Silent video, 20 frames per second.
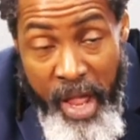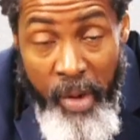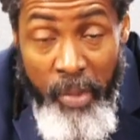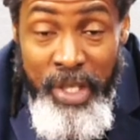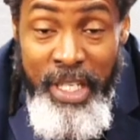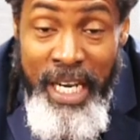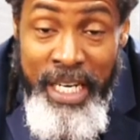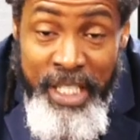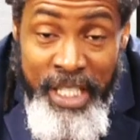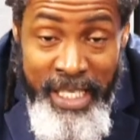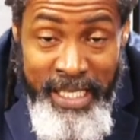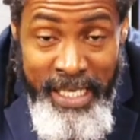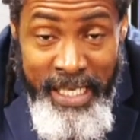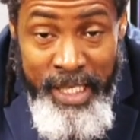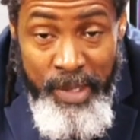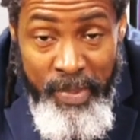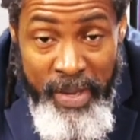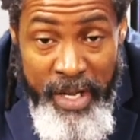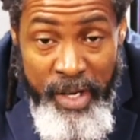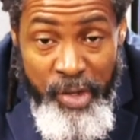which I just
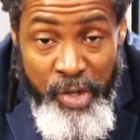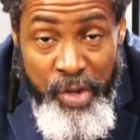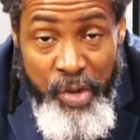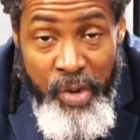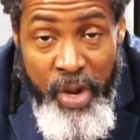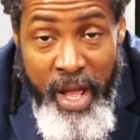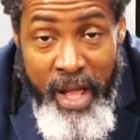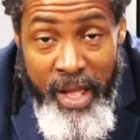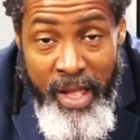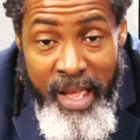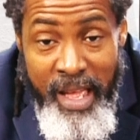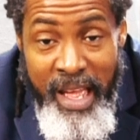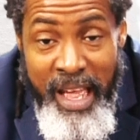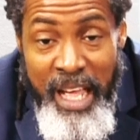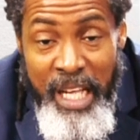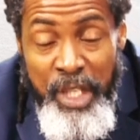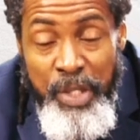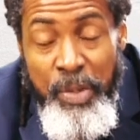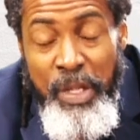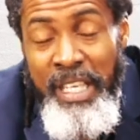explained to you there.
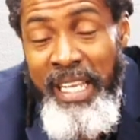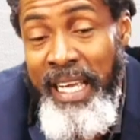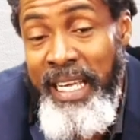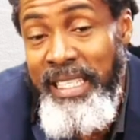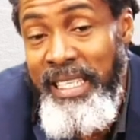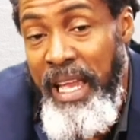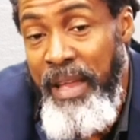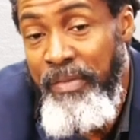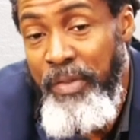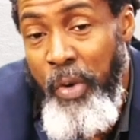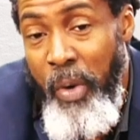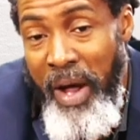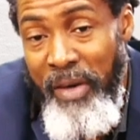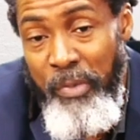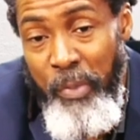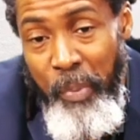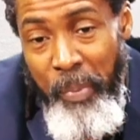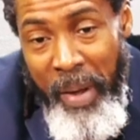So the thing is, if you have